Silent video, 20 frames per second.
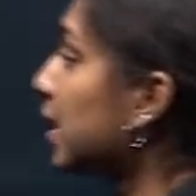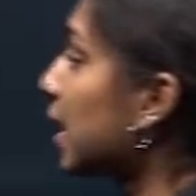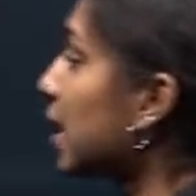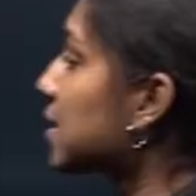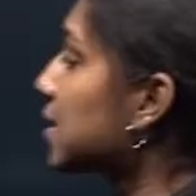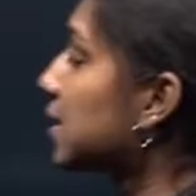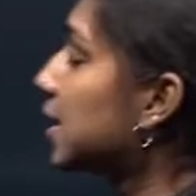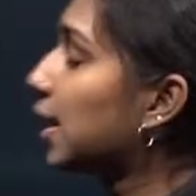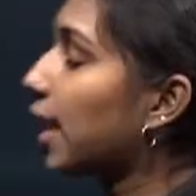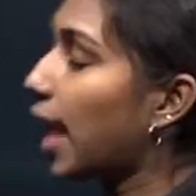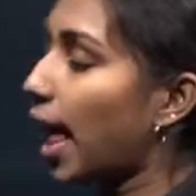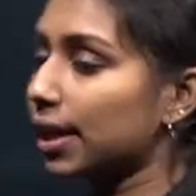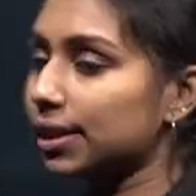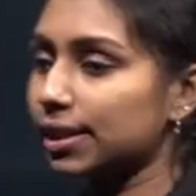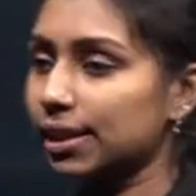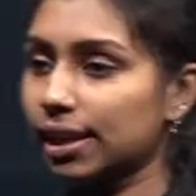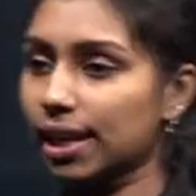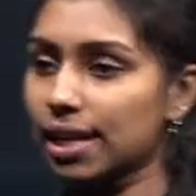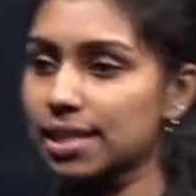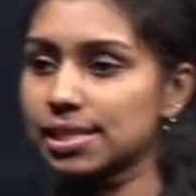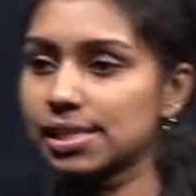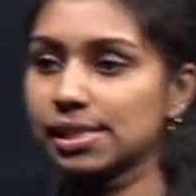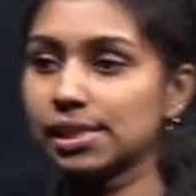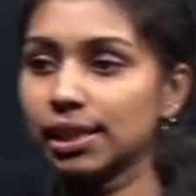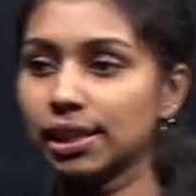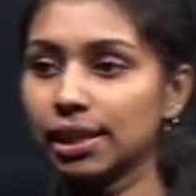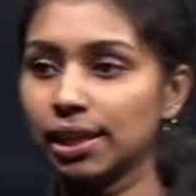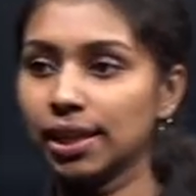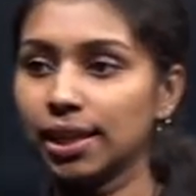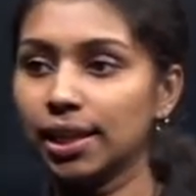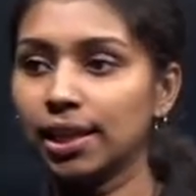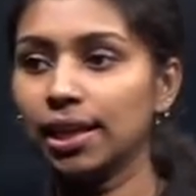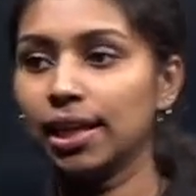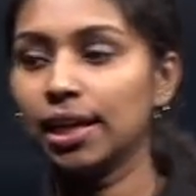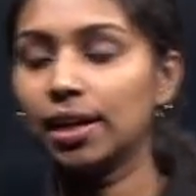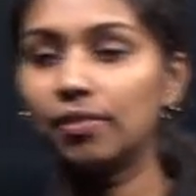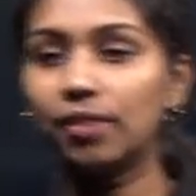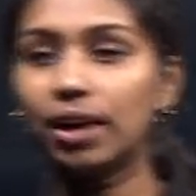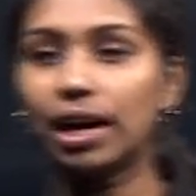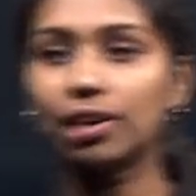acid and lactic acid.
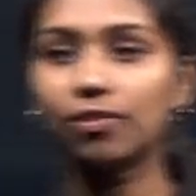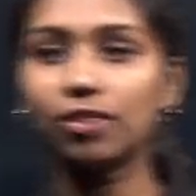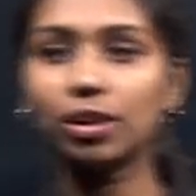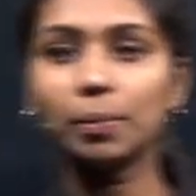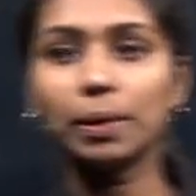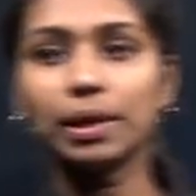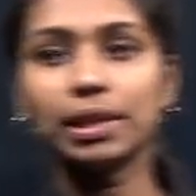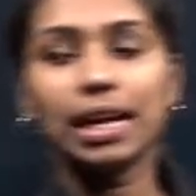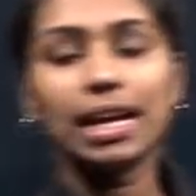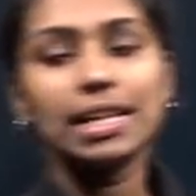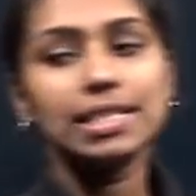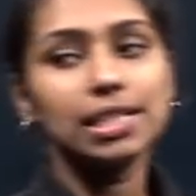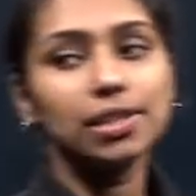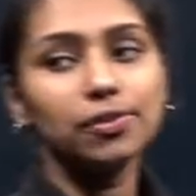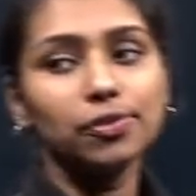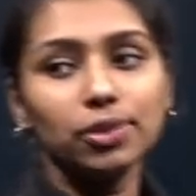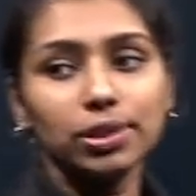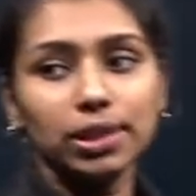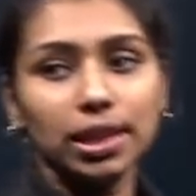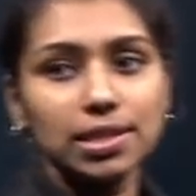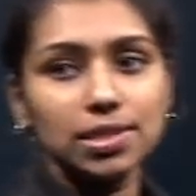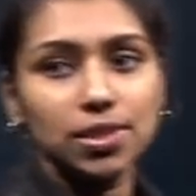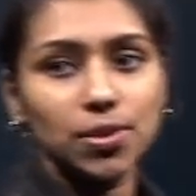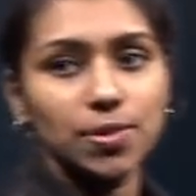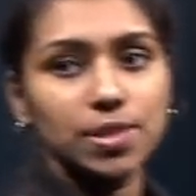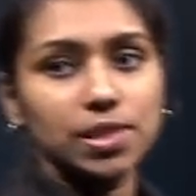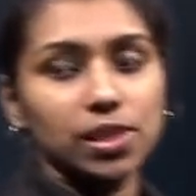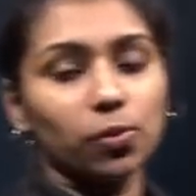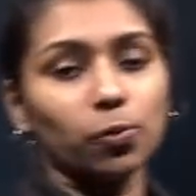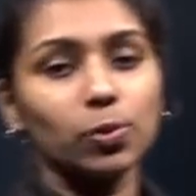What will be the answer for this question?